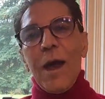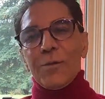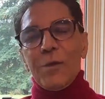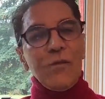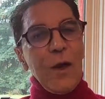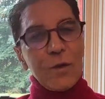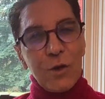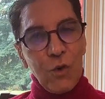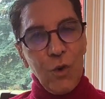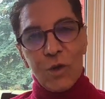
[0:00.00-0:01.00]
and be
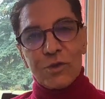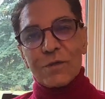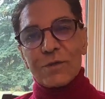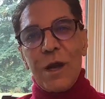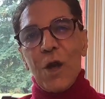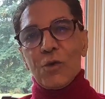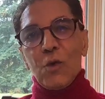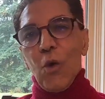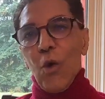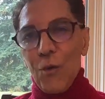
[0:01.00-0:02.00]
very cautious
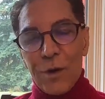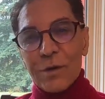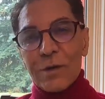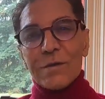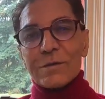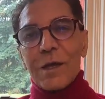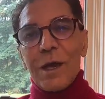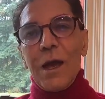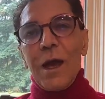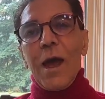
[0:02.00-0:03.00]
around the ovaries,
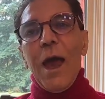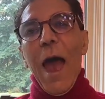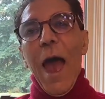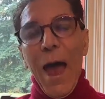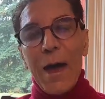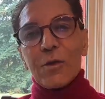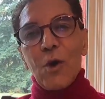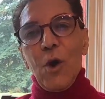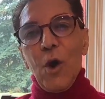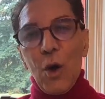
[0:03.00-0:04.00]

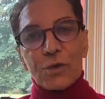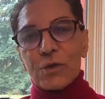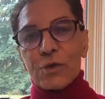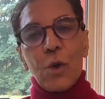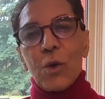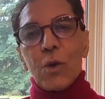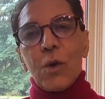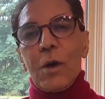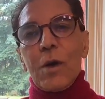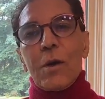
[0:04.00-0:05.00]
and
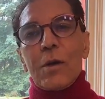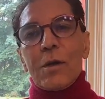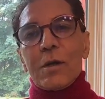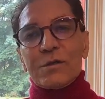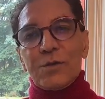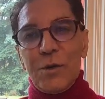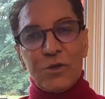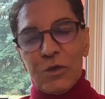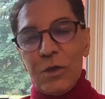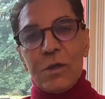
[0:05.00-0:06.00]
also
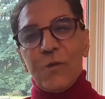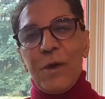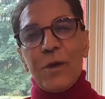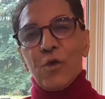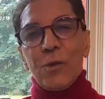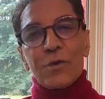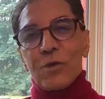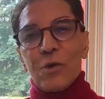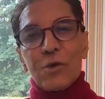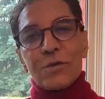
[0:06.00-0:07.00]
especially if
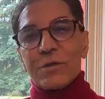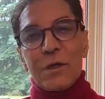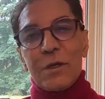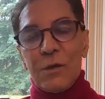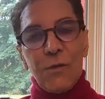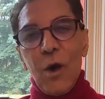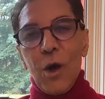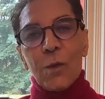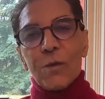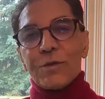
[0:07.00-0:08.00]
endometriosis
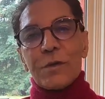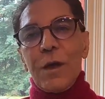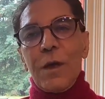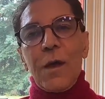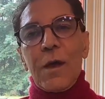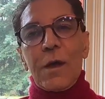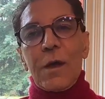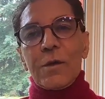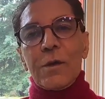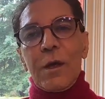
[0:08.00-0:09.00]
involves
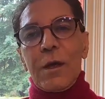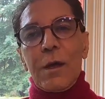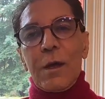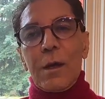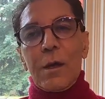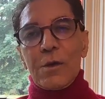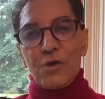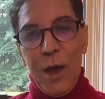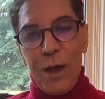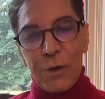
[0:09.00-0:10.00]
the
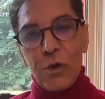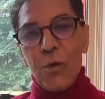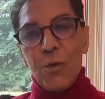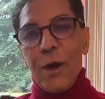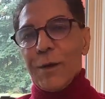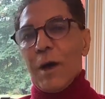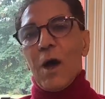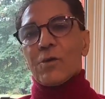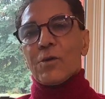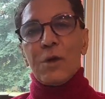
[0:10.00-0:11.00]
rectum,
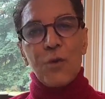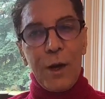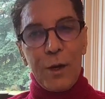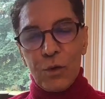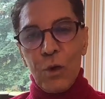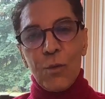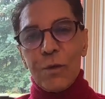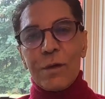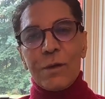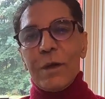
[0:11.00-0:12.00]
around the
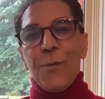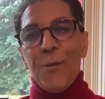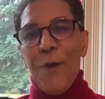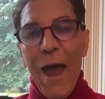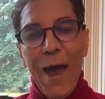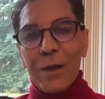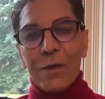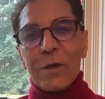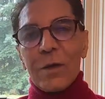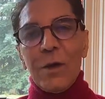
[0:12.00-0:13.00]
rectum, in the back,